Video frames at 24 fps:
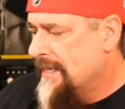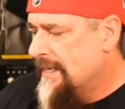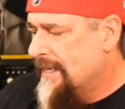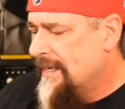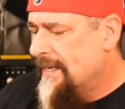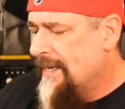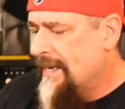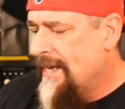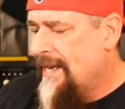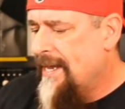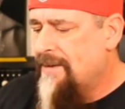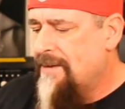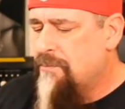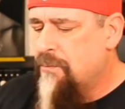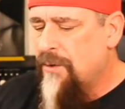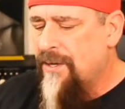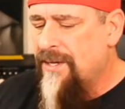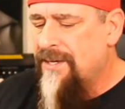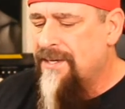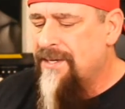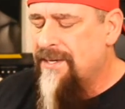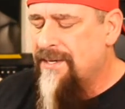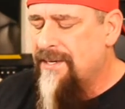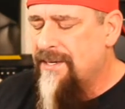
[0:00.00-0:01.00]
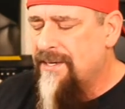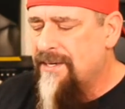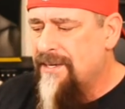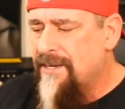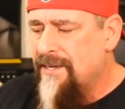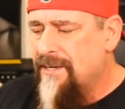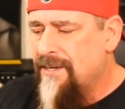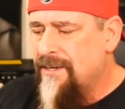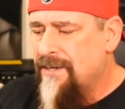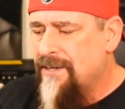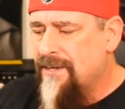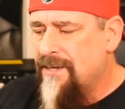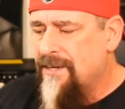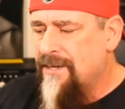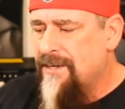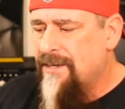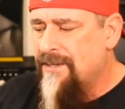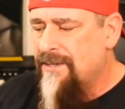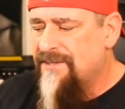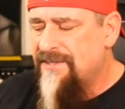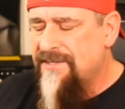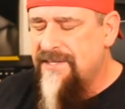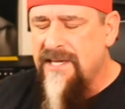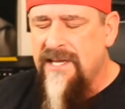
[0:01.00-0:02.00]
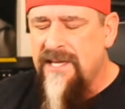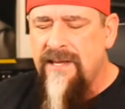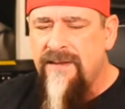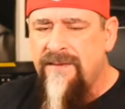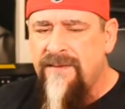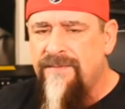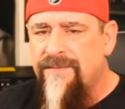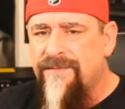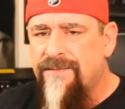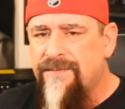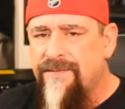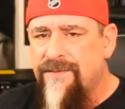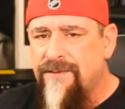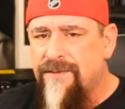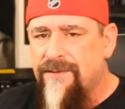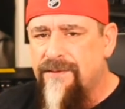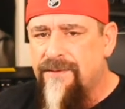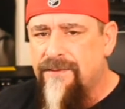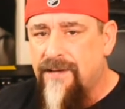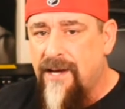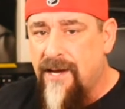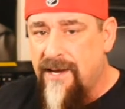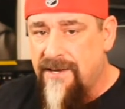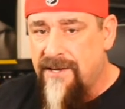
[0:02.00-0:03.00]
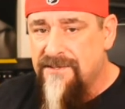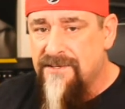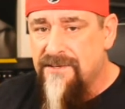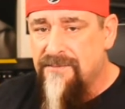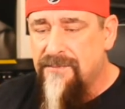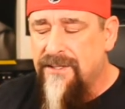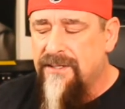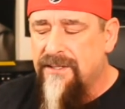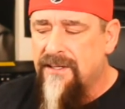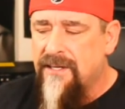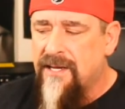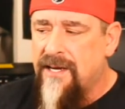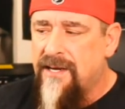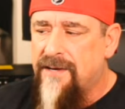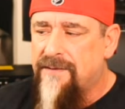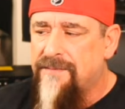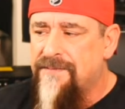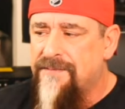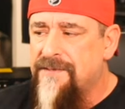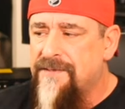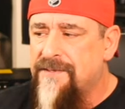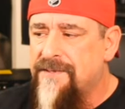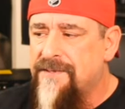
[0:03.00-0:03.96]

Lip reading: And when Steve Yzerman left,